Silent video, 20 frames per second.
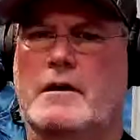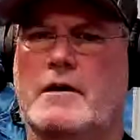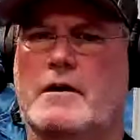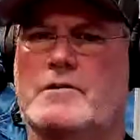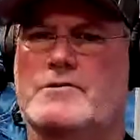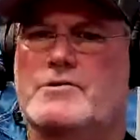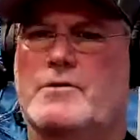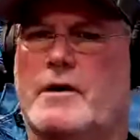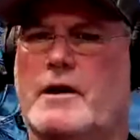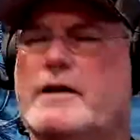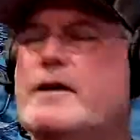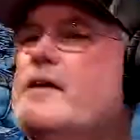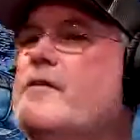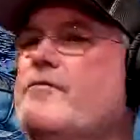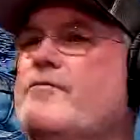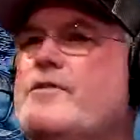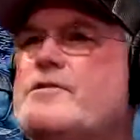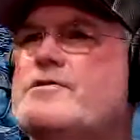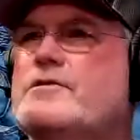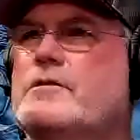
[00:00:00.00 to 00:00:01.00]
So I get a
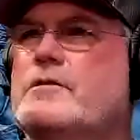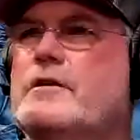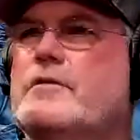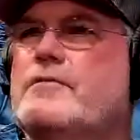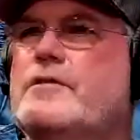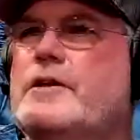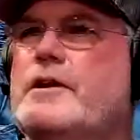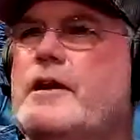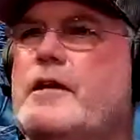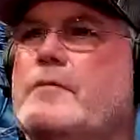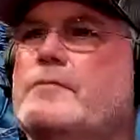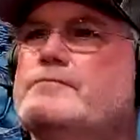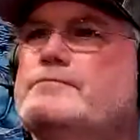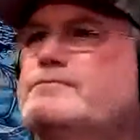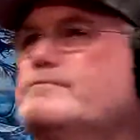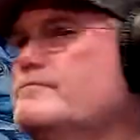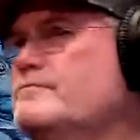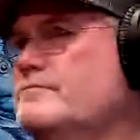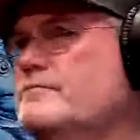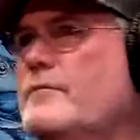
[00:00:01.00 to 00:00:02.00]
physical every year.
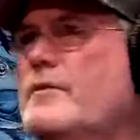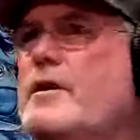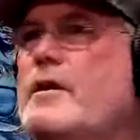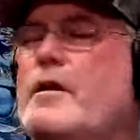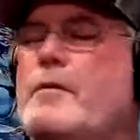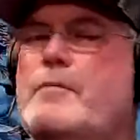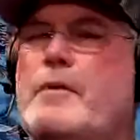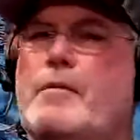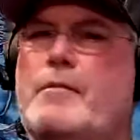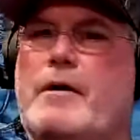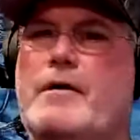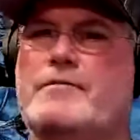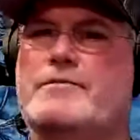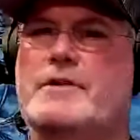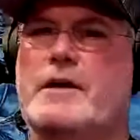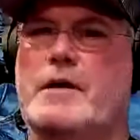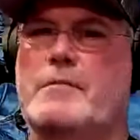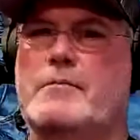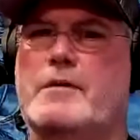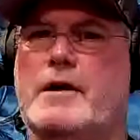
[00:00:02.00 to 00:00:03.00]
You know, my wife's
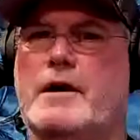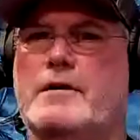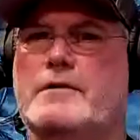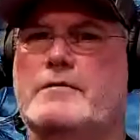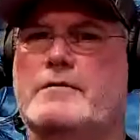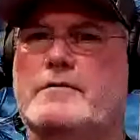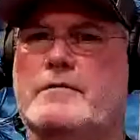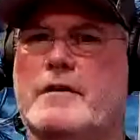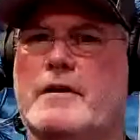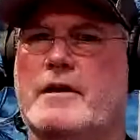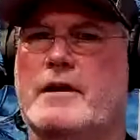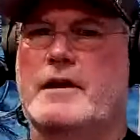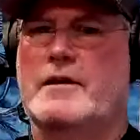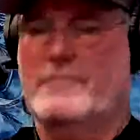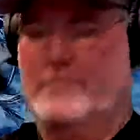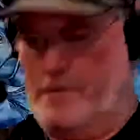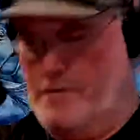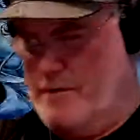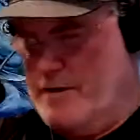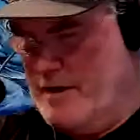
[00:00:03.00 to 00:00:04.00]
on me.
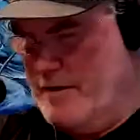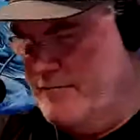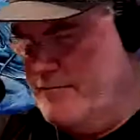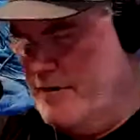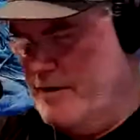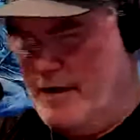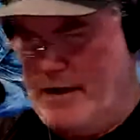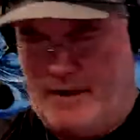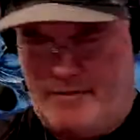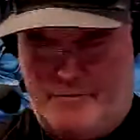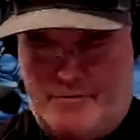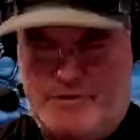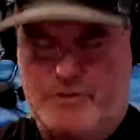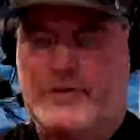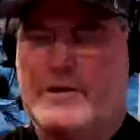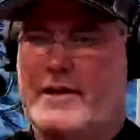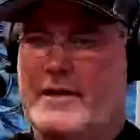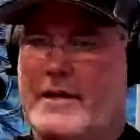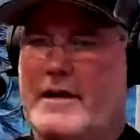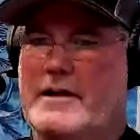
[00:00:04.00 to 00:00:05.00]
Even though I have the Irish
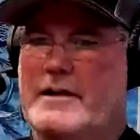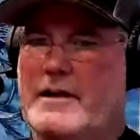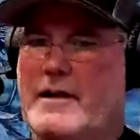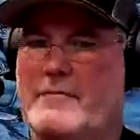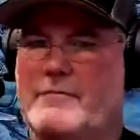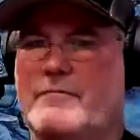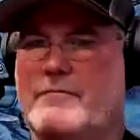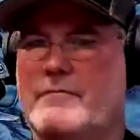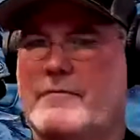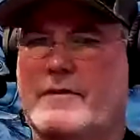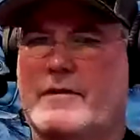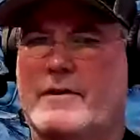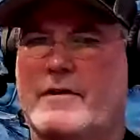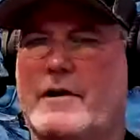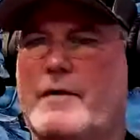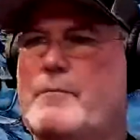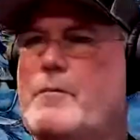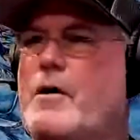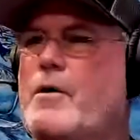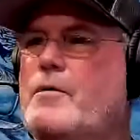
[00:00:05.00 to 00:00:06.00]
skin, I get, you know,
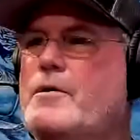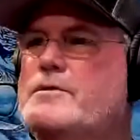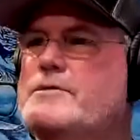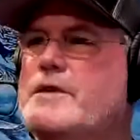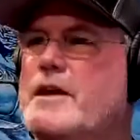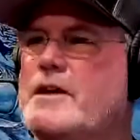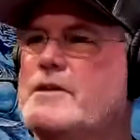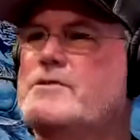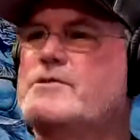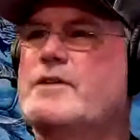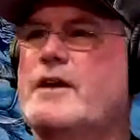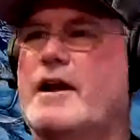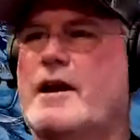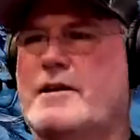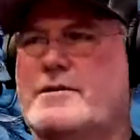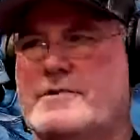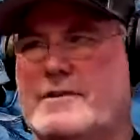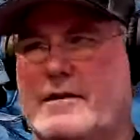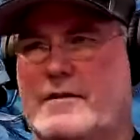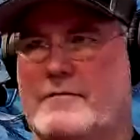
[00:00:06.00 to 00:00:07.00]
I'm always getting checked. I
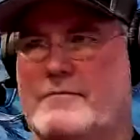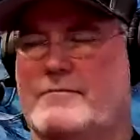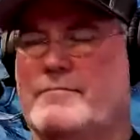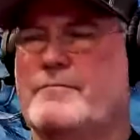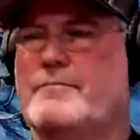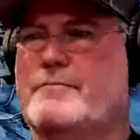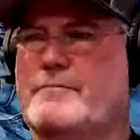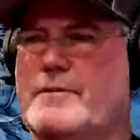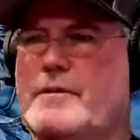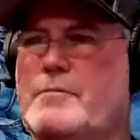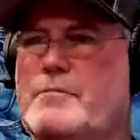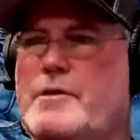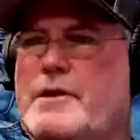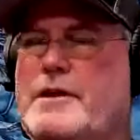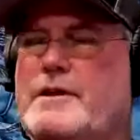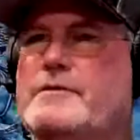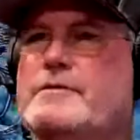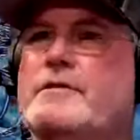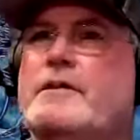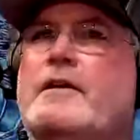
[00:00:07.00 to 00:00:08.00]
see you're
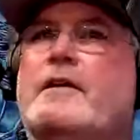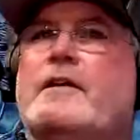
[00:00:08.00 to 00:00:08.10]
bleeding.